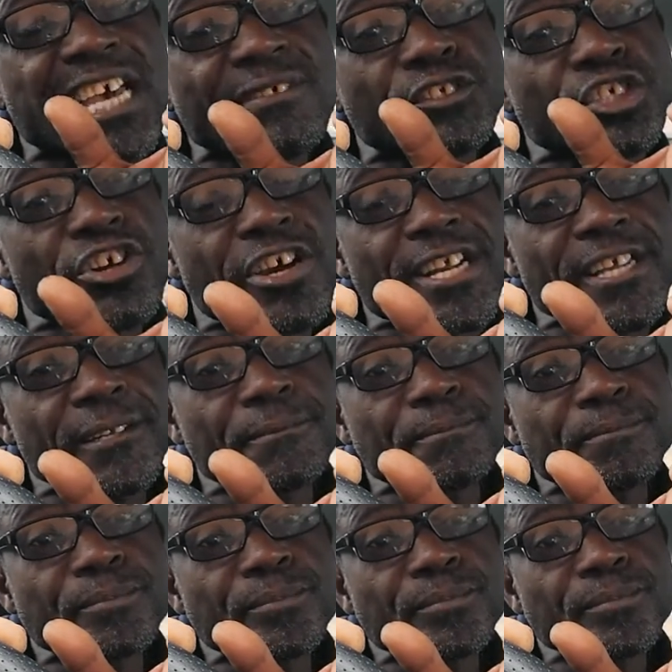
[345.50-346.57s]
safe journey
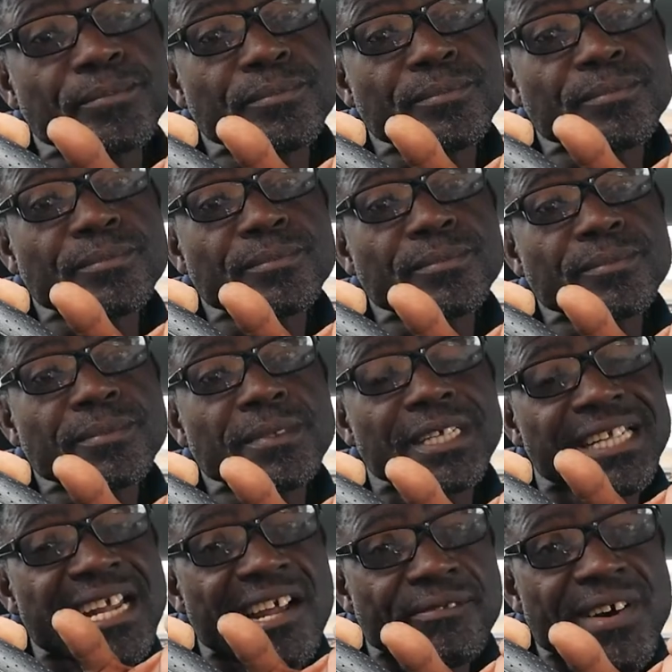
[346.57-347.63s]

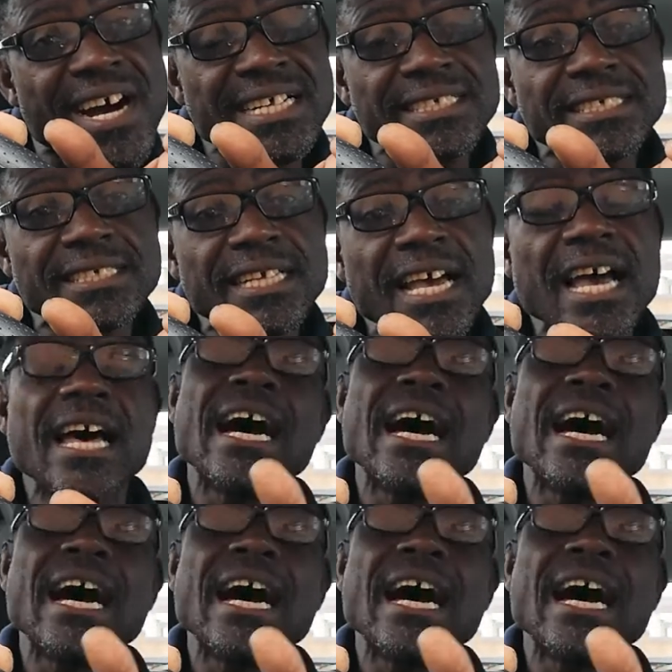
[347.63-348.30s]
in advance.